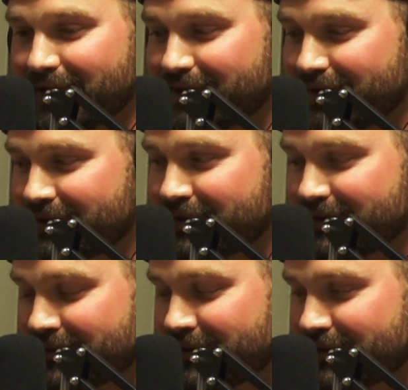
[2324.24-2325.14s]
Yeah, you
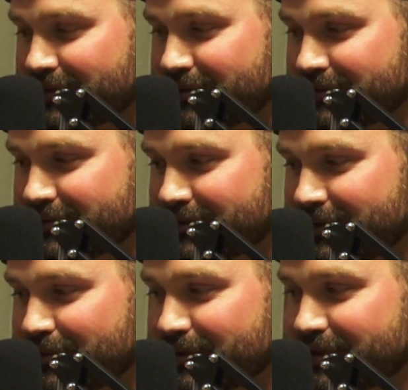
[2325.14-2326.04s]
need to cool
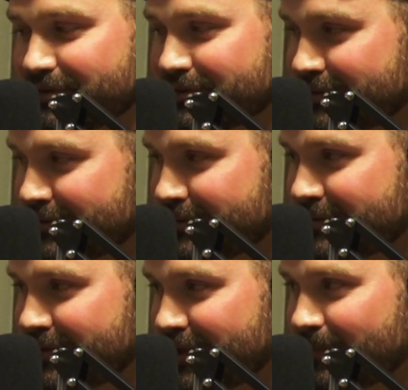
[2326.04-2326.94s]
it.
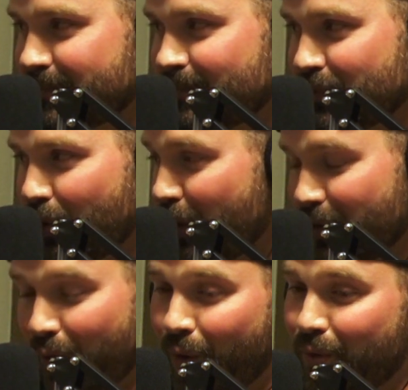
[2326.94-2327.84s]
Yeah.
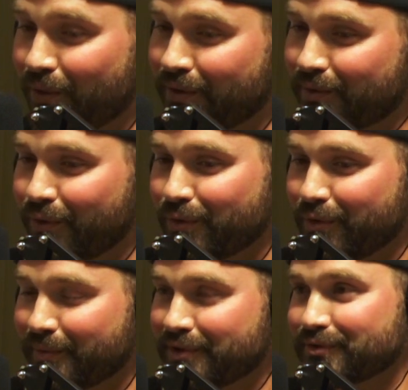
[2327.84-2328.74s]
or
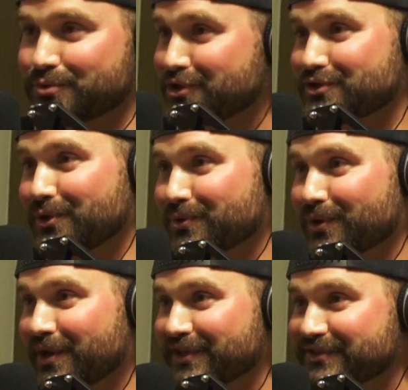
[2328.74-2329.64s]
what we do is we just go to
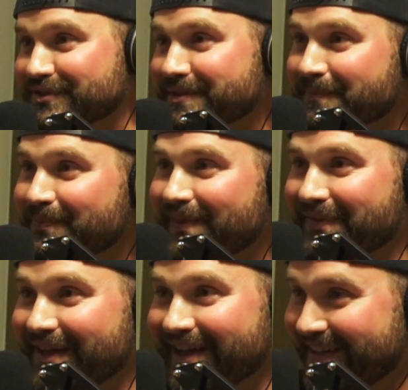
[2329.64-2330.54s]
a race,
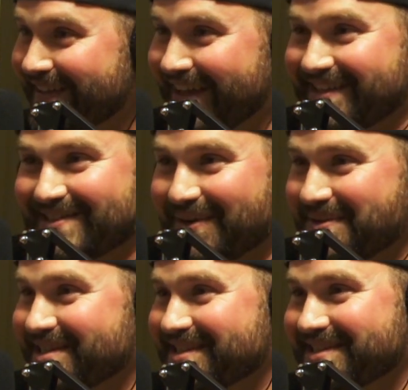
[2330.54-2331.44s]
and then that's all
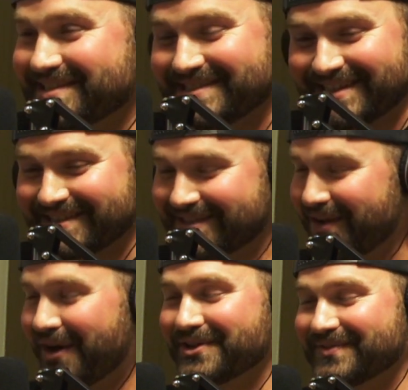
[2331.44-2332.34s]
we need. You just get
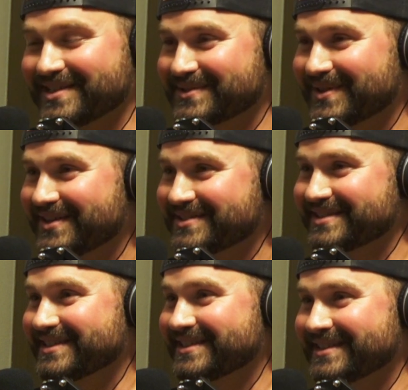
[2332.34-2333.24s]
all of us around
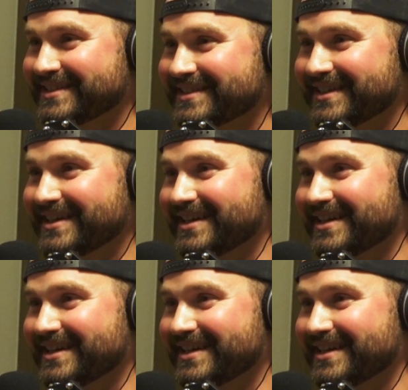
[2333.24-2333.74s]
you, and then